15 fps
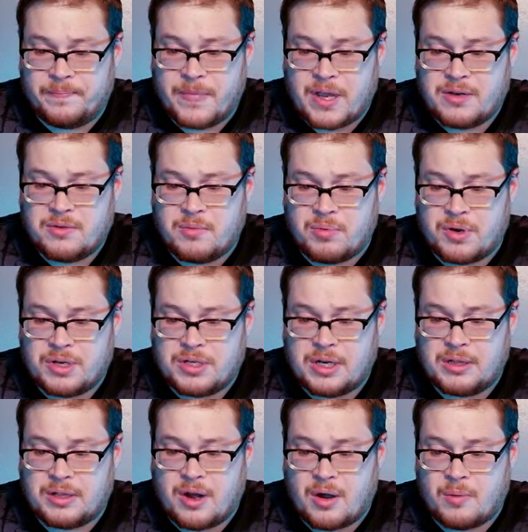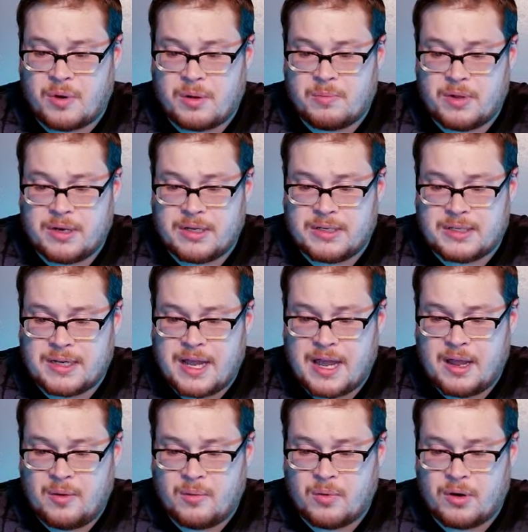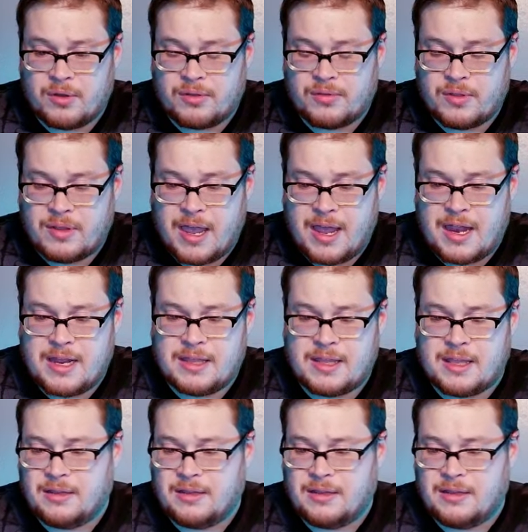I do appreciate the artwork, but it's not worth anything.